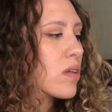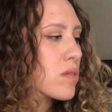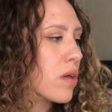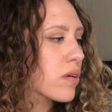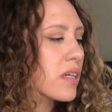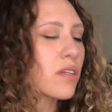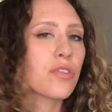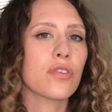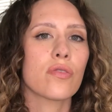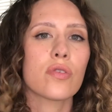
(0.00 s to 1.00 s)
other
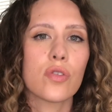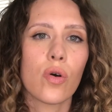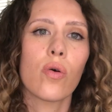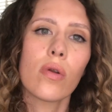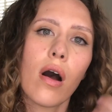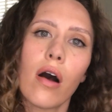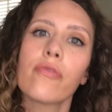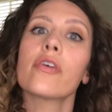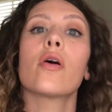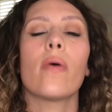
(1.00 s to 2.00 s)
conditioners don't offer
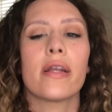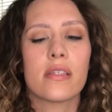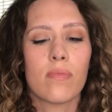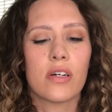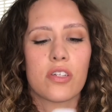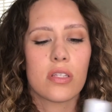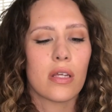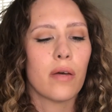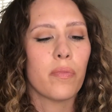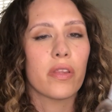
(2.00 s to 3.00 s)
quite as much
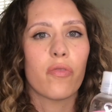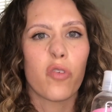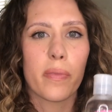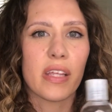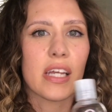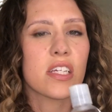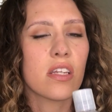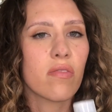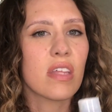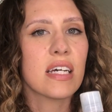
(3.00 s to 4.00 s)
slip, but the formulation of
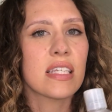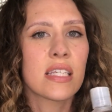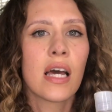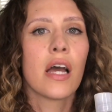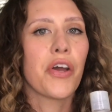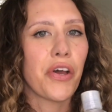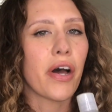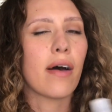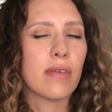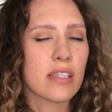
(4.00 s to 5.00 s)
this,
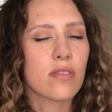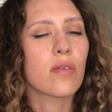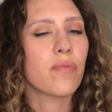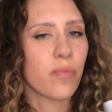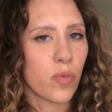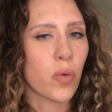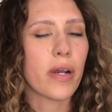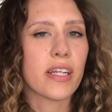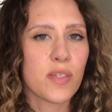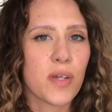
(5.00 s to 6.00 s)
it's great,
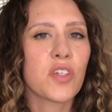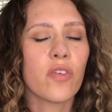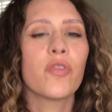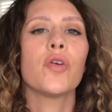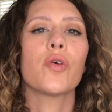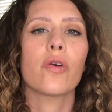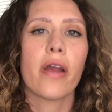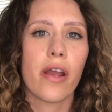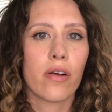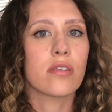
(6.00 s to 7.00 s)
especially if your
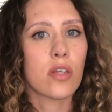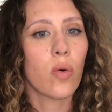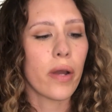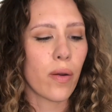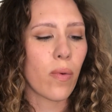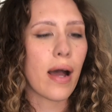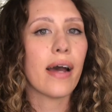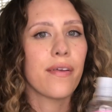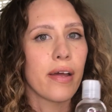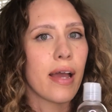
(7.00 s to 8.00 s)
hair is quite wet.
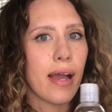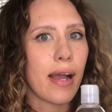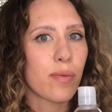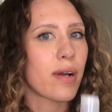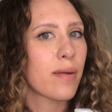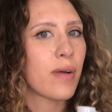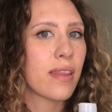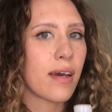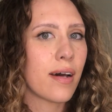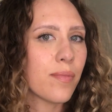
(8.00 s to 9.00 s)
I'd recommend that.